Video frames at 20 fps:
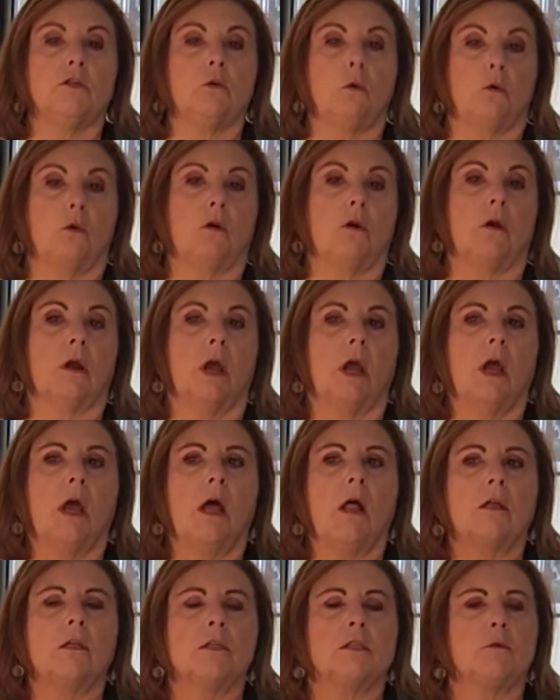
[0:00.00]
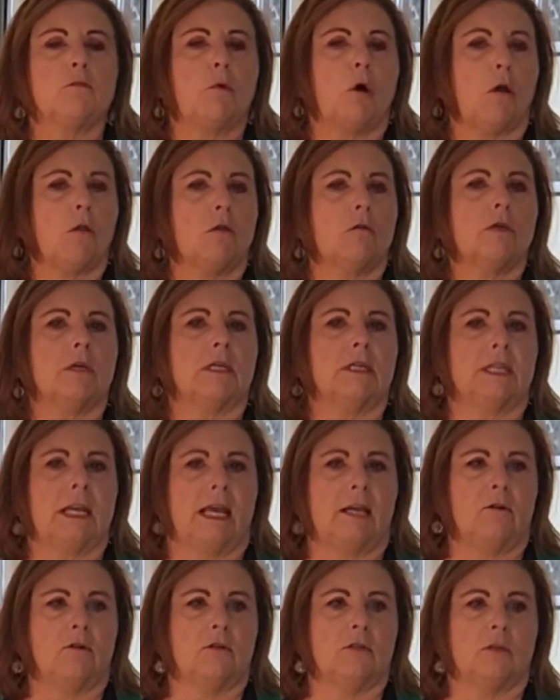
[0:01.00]
your smaller
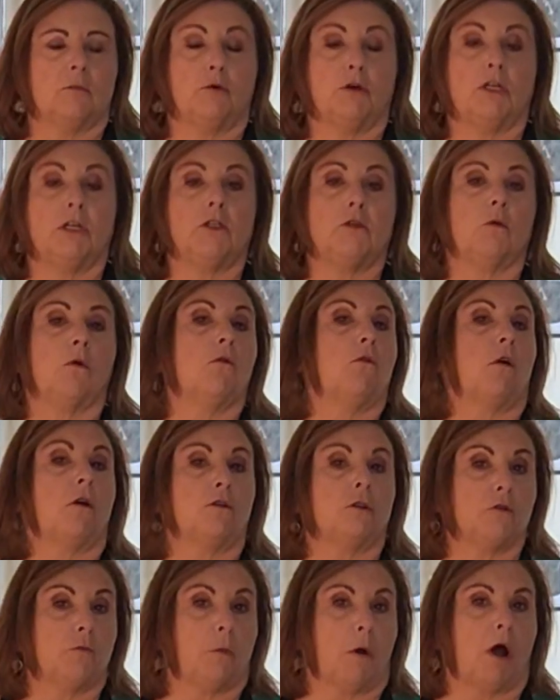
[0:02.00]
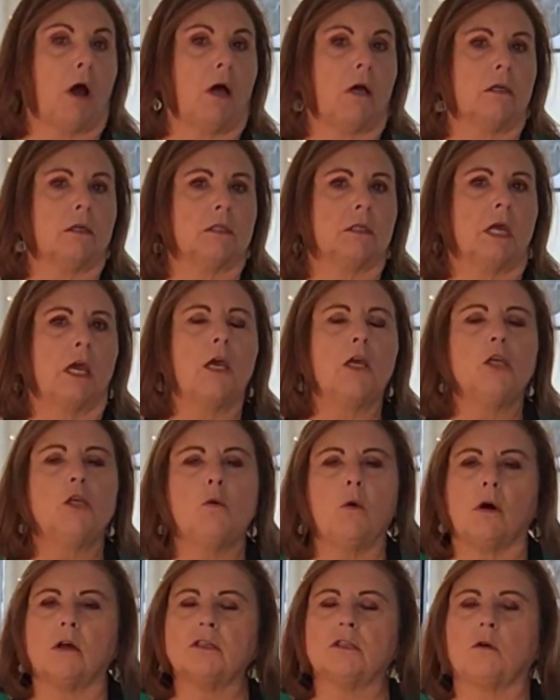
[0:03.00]
containers to put into a larger box,
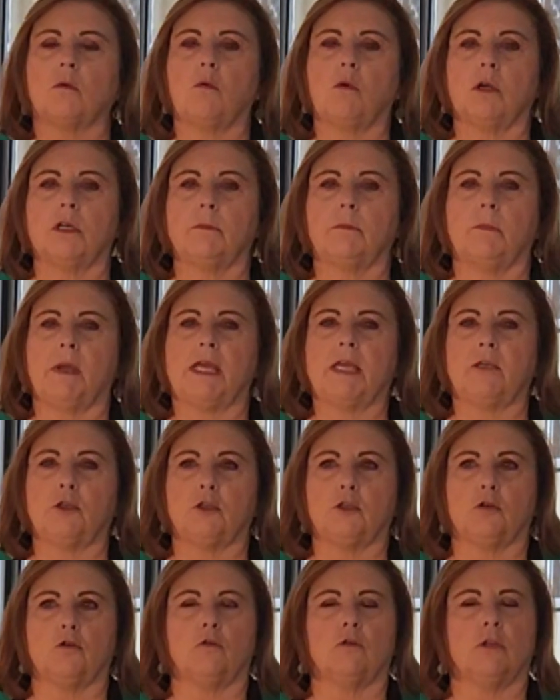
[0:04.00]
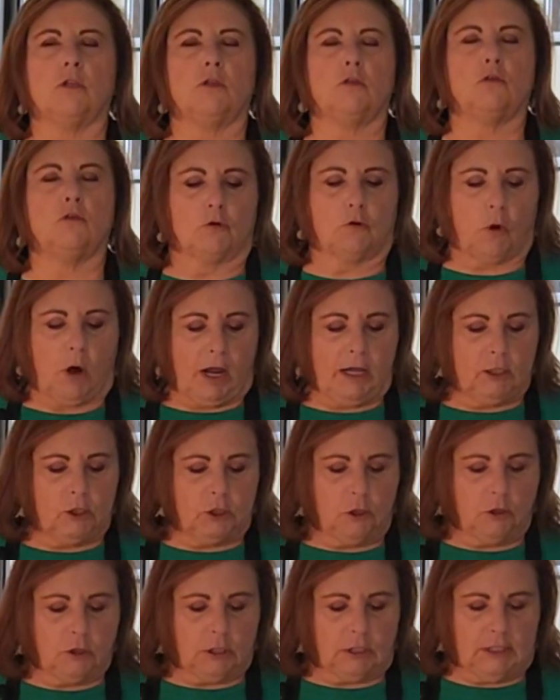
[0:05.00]
you also want to make sure that you try and
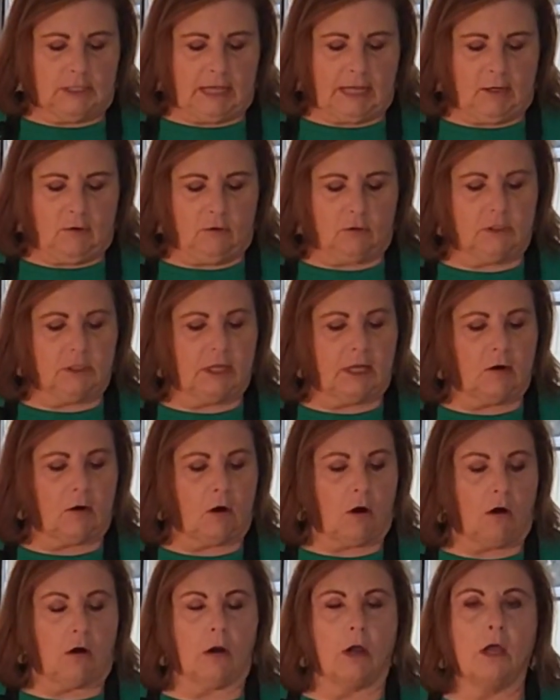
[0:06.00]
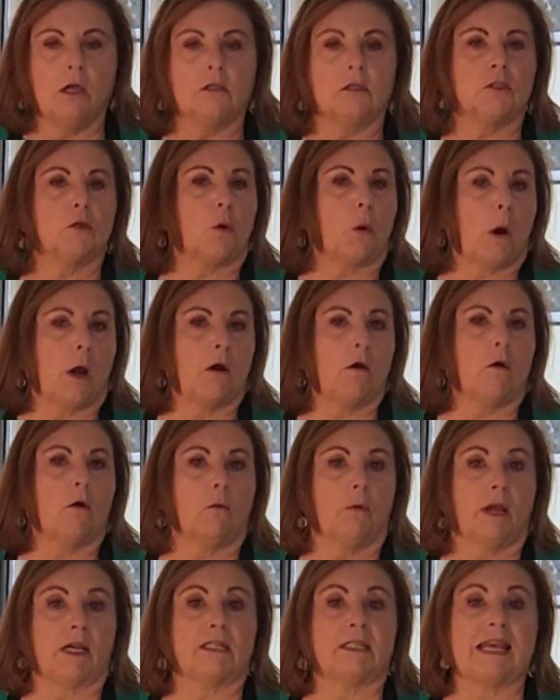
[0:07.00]
choose containers that are square or
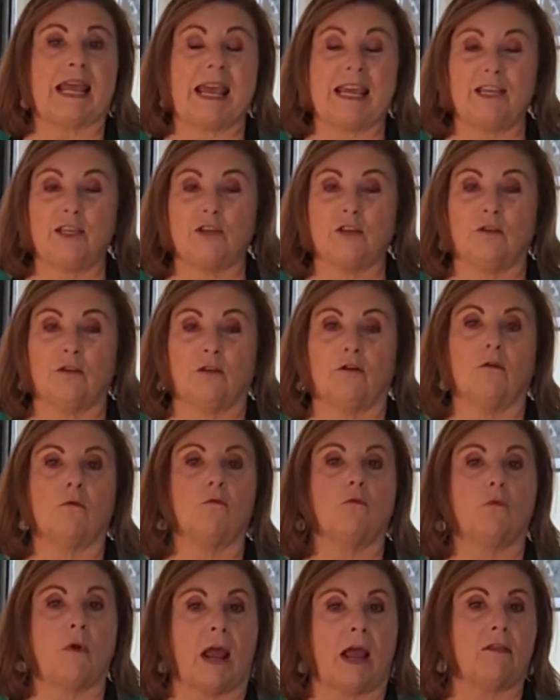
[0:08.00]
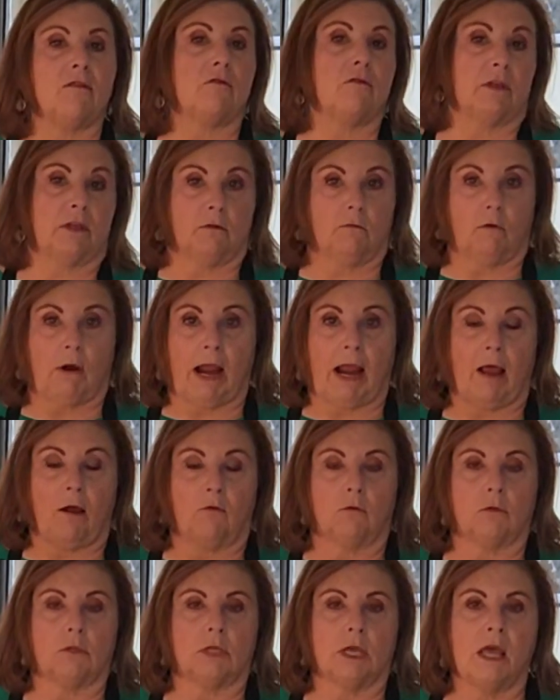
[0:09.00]
rectangular rather than
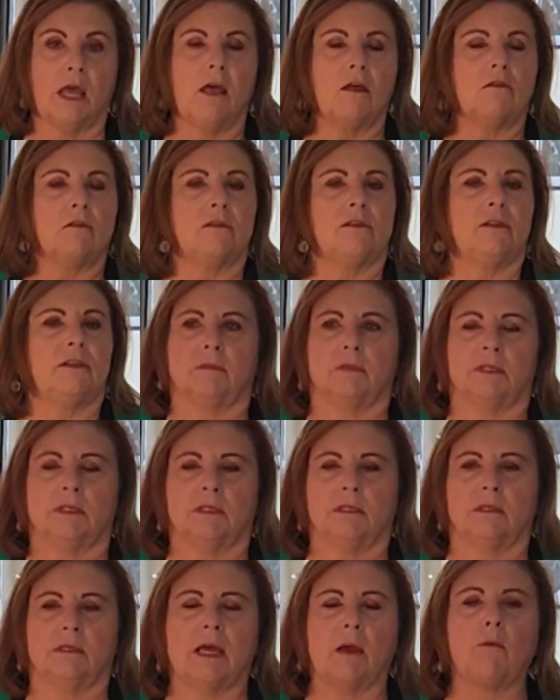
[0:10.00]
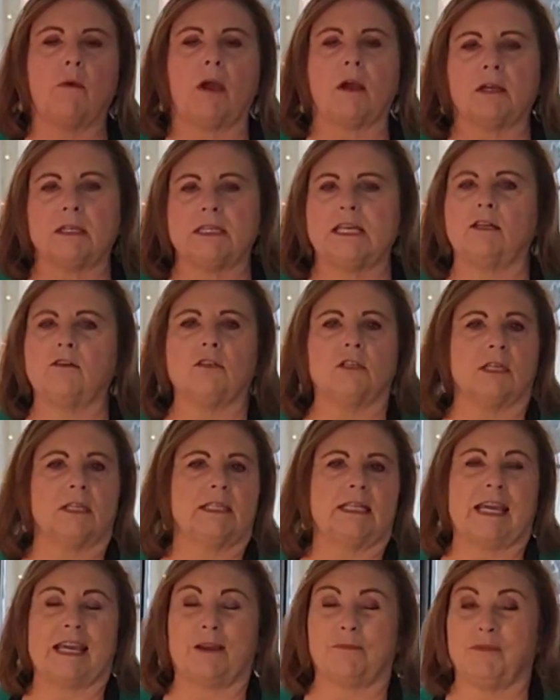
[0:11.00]
round. That round container is going
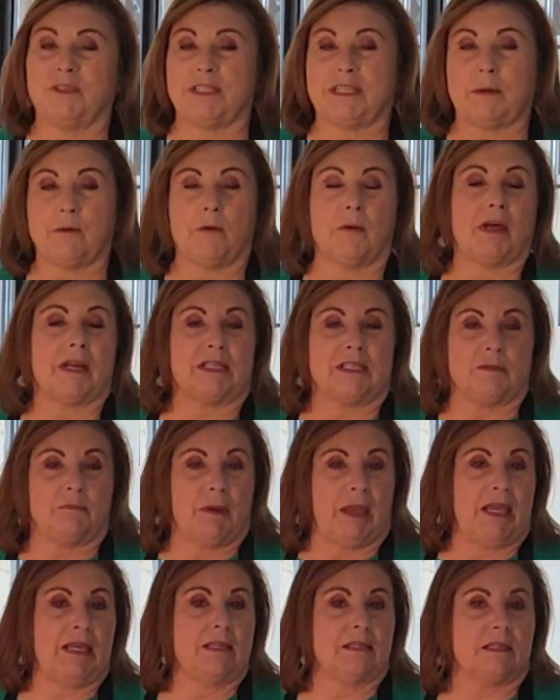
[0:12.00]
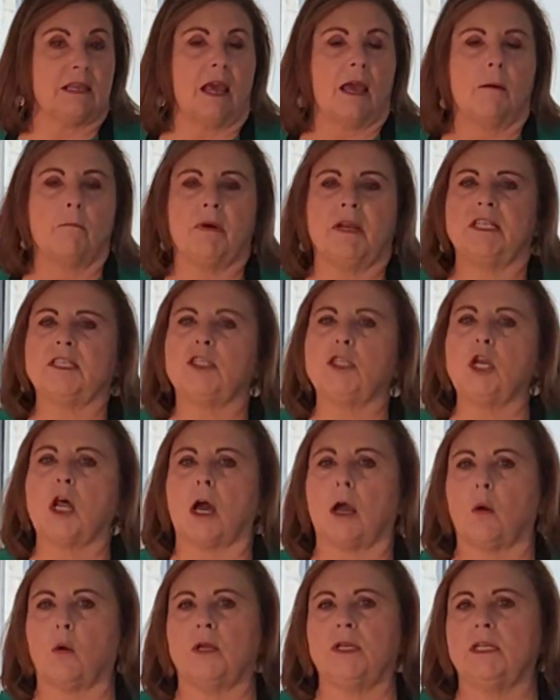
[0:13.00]
to take up the same amount of space, but it's
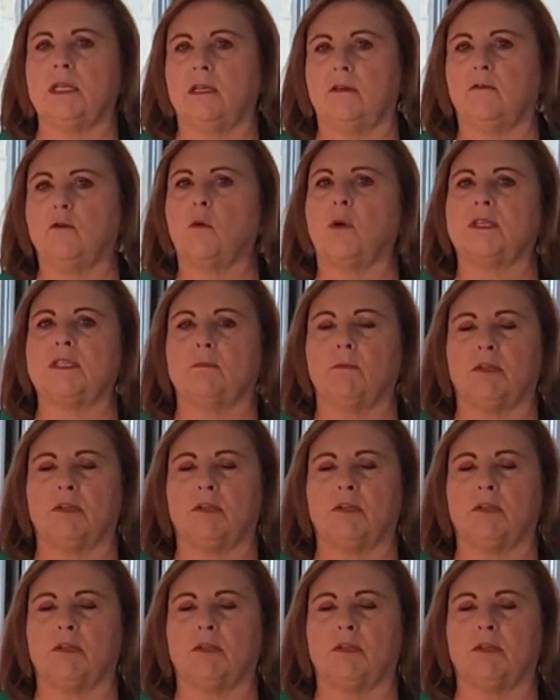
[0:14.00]
not going to give you as